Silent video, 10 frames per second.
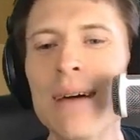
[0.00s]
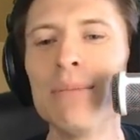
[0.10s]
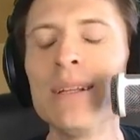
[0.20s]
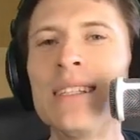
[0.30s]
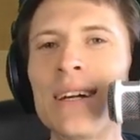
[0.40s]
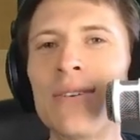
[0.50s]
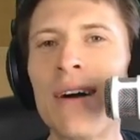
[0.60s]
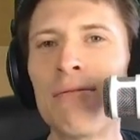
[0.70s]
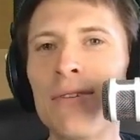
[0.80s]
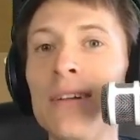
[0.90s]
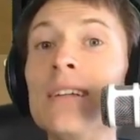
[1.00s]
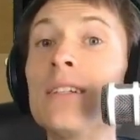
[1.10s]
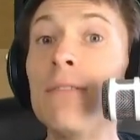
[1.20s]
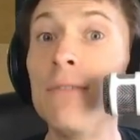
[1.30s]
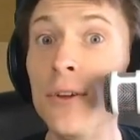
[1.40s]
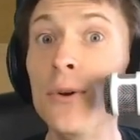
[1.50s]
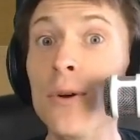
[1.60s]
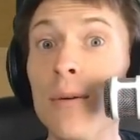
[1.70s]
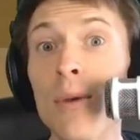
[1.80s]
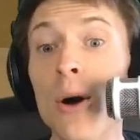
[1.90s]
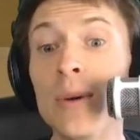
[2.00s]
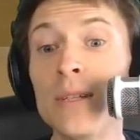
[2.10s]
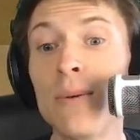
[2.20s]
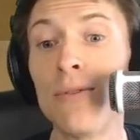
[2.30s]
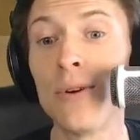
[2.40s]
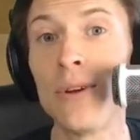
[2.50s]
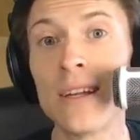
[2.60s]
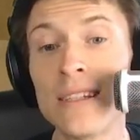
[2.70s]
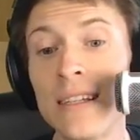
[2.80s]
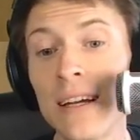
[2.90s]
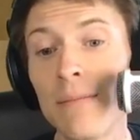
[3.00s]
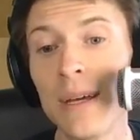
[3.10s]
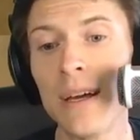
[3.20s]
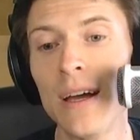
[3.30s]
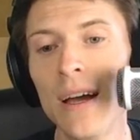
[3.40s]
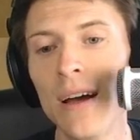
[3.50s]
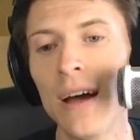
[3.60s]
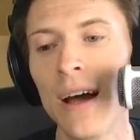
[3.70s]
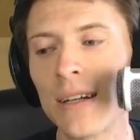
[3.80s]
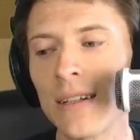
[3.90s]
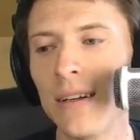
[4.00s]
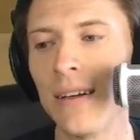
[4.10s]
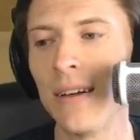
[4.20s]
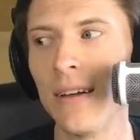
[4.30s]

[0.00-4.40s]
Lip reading: Please stick around for at least a few moments before you get sick of me, actually.